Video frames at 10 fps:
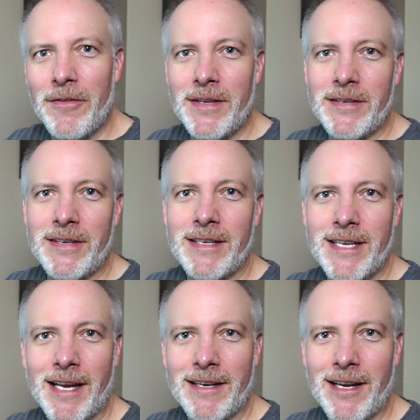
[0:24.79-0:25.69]
this
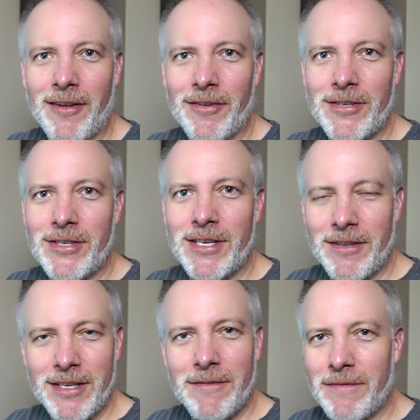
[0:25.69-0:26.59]
technology,
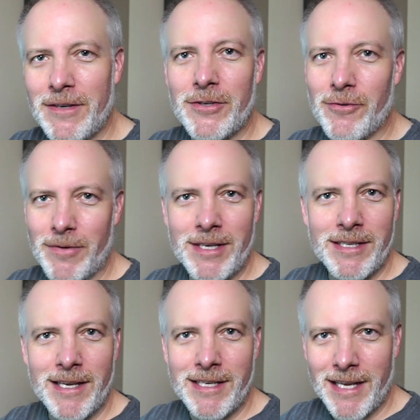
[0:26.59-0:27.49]
this feature,
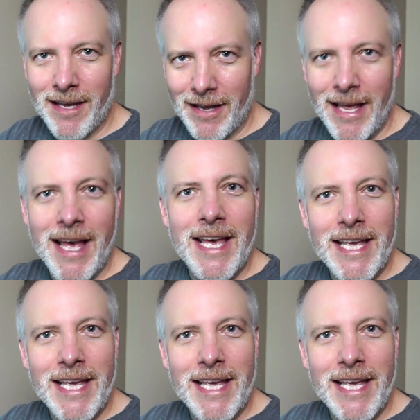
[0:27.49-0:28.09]
Resize AI,